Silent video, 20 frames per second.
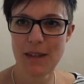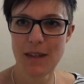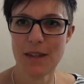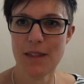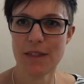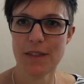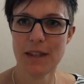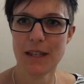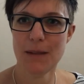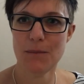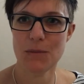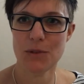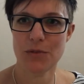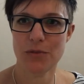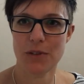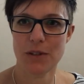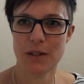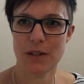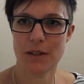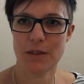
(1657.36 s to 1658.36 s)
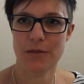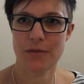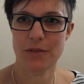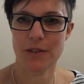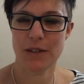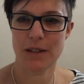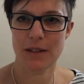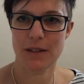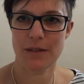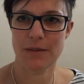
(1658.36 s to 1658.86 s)
themes for the
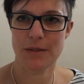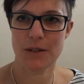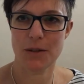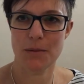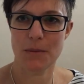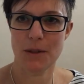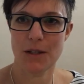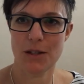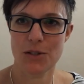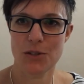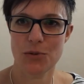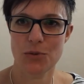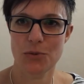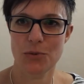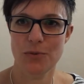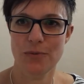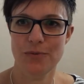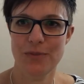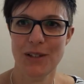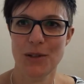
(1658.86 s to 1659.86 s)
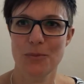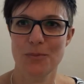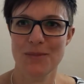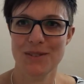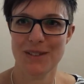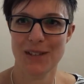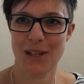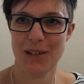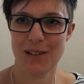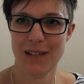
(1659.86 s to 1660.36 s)
for the commercial
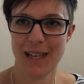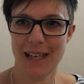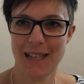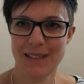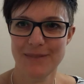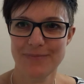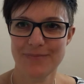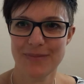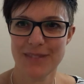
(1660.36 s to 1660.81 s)
films okay